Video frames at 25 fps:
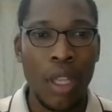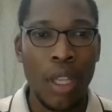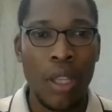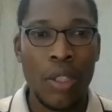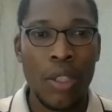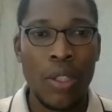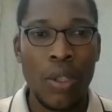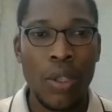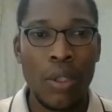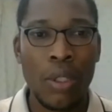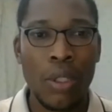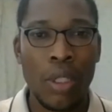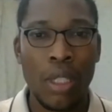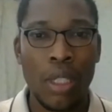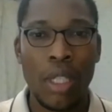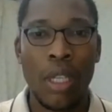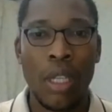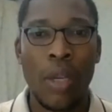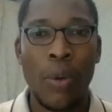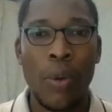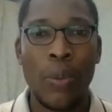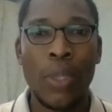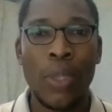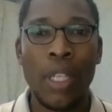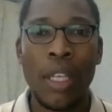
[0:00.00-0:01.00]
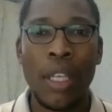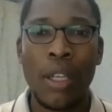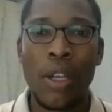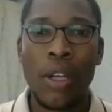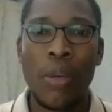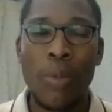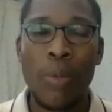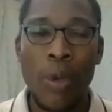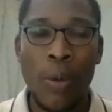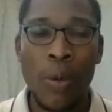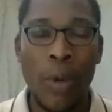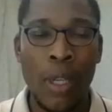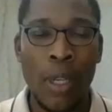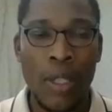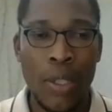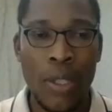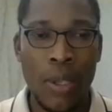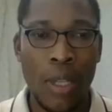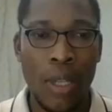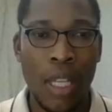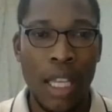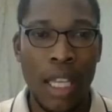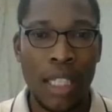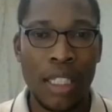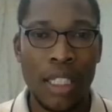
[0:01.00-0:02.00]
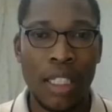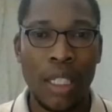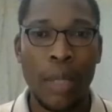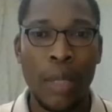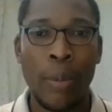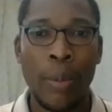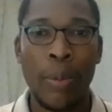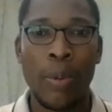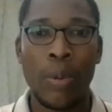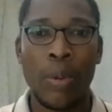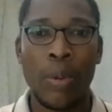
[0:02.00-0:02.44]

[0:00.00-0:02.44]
So with the Commonwealth scholarship,